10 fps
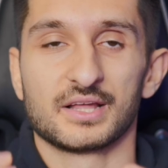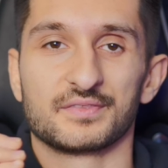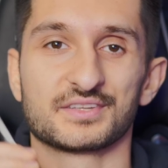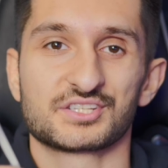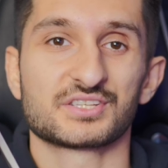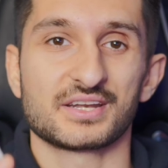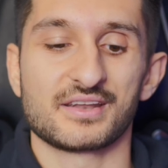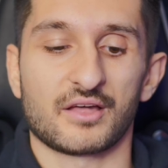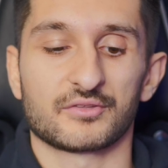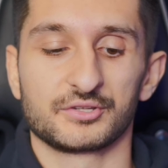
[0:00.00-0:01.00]
This is
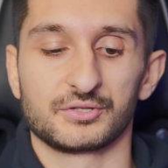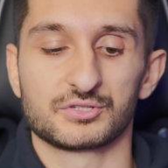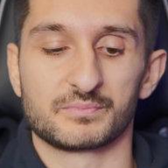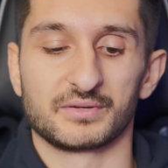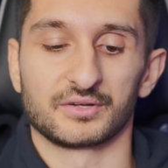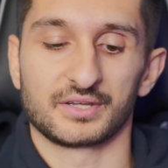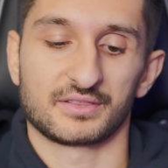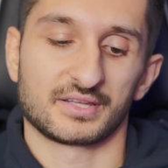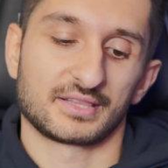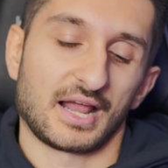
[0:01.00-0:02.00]
another usability
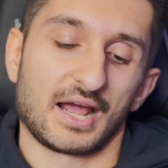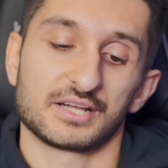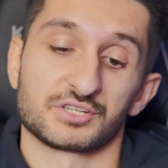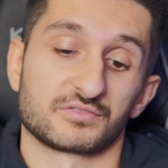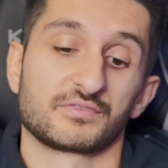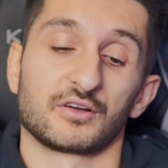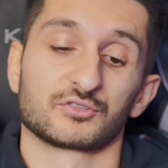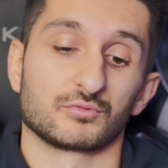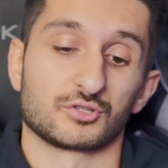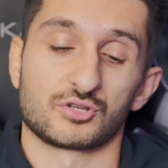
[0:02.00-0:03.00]
thing that I just
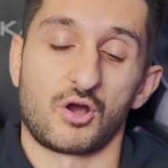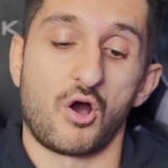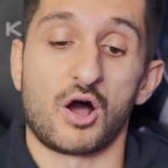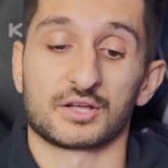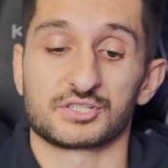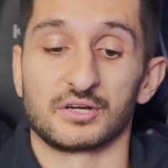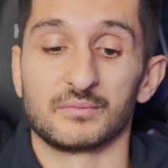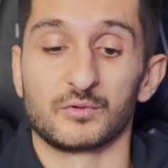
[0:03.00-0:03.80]
felt was awesome,